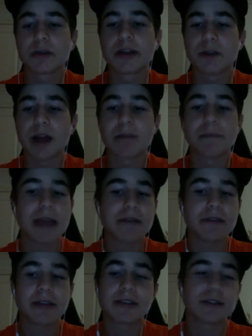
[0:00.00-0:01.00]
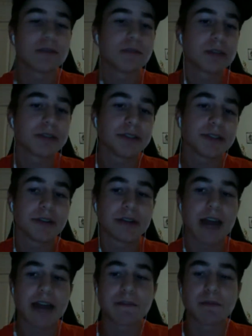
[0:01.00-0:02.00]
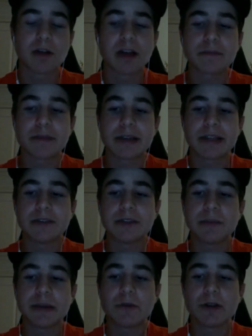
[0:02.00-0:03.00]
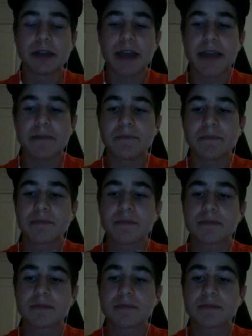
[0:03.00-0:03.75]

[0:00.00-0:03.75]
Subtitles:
Right. Ryan Poehling is still considered kind of a prospect. Yeah. He only played 1 game.